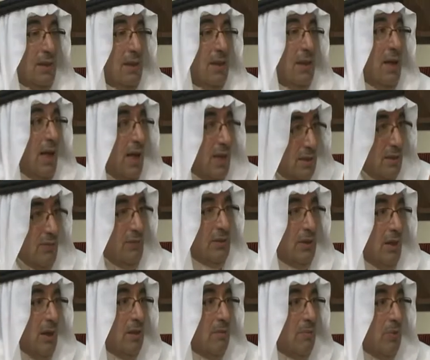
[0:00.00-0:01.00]
I suffered a
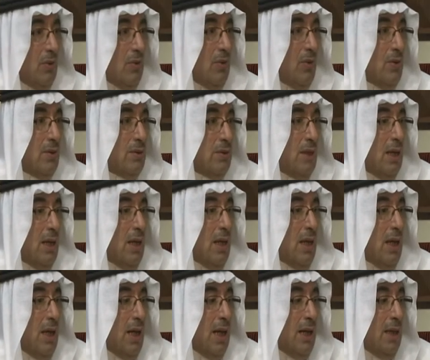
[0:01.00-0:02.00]
lot because
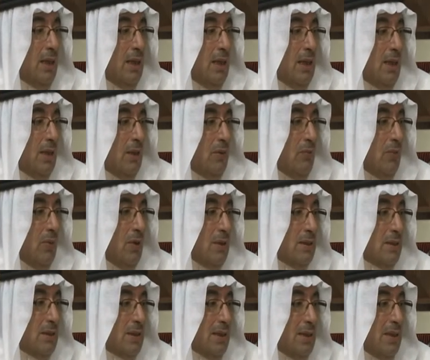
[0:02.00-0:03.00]
I
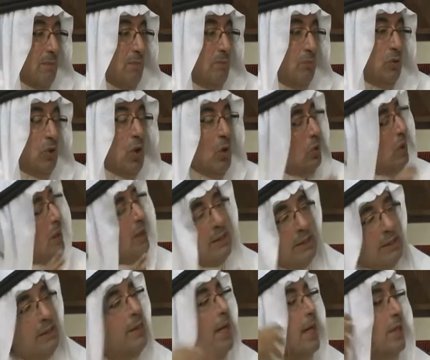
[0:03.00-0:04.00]
was totally
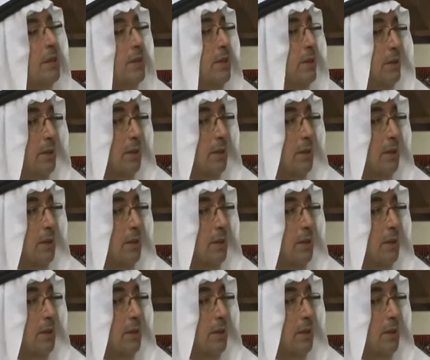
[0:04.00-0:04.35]
detached